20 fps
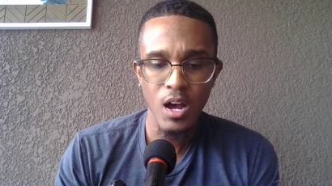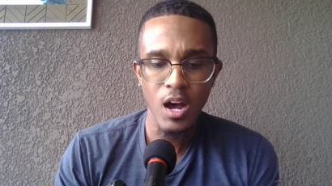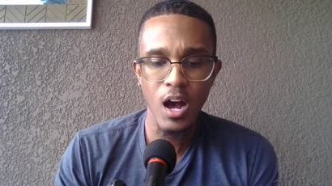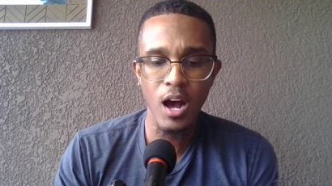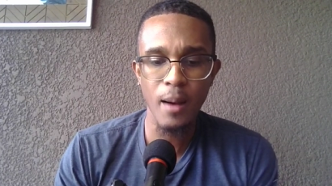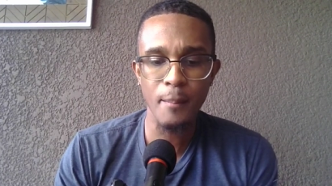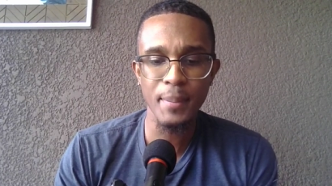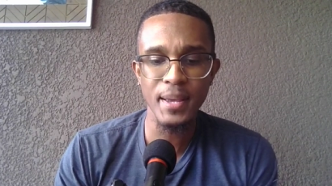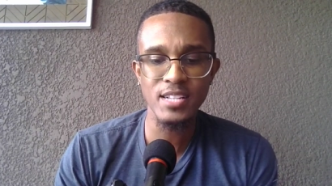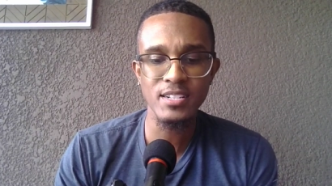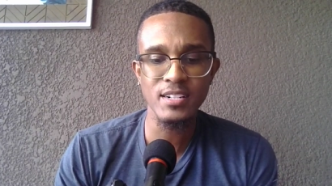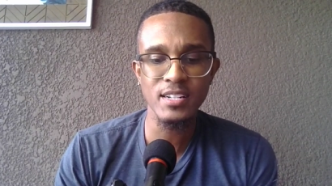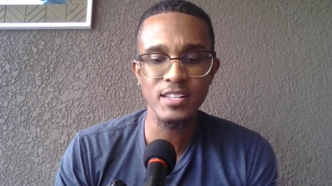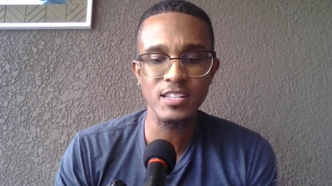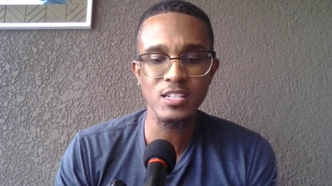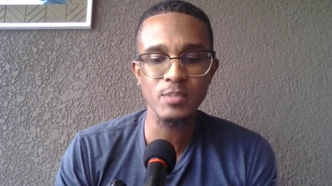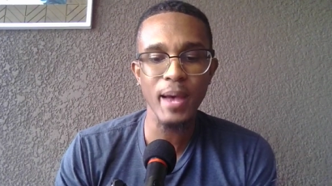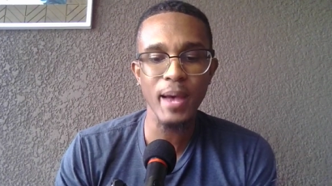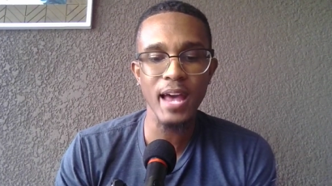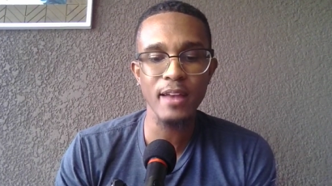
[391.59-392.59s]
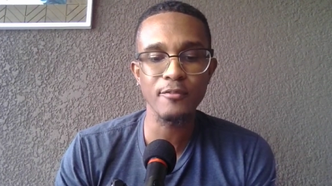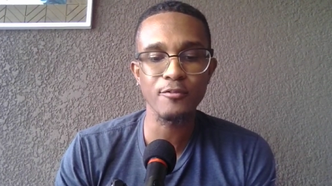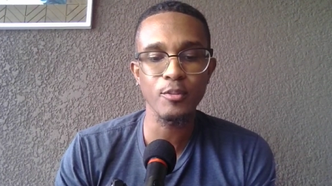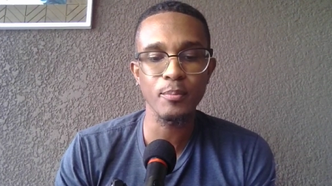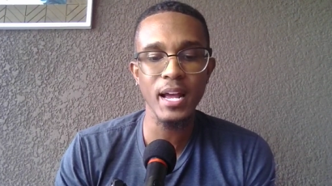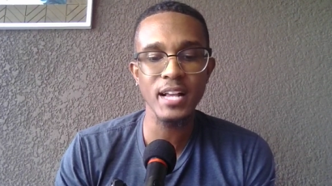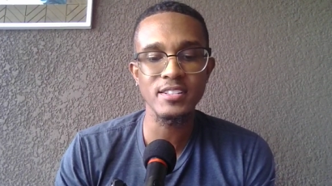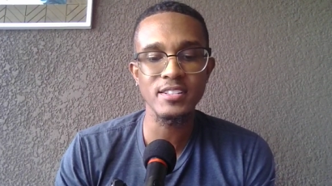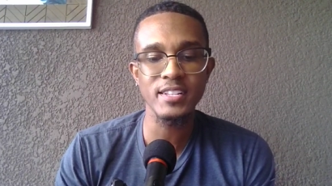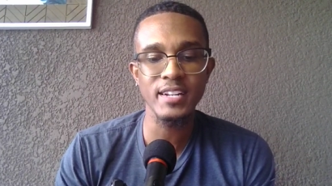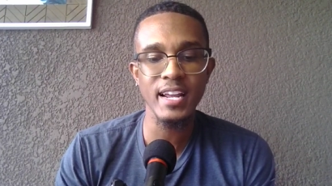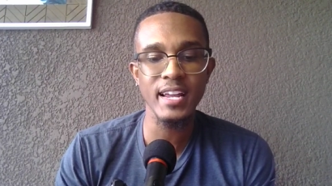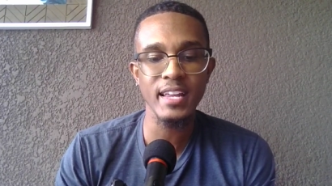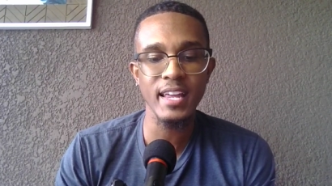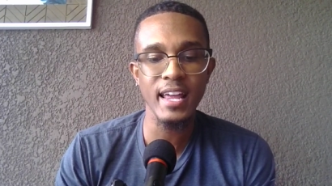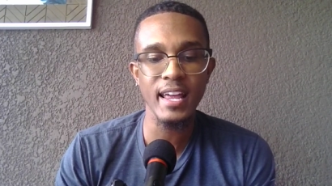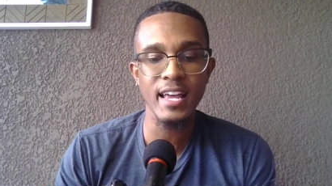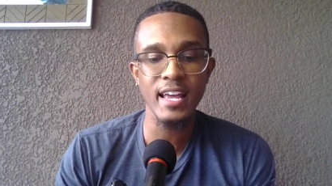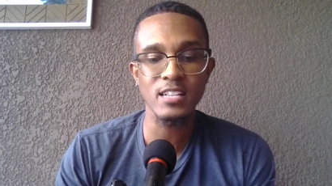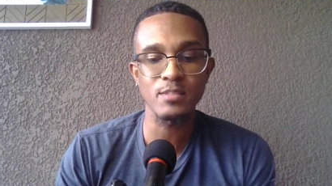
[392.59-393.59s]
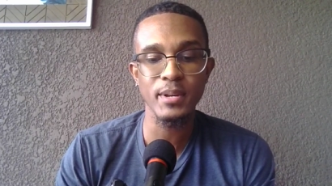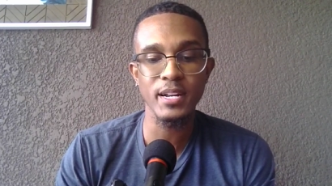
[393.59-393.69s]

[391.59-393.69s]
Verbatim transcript: Um, basically, this patent from 1988 has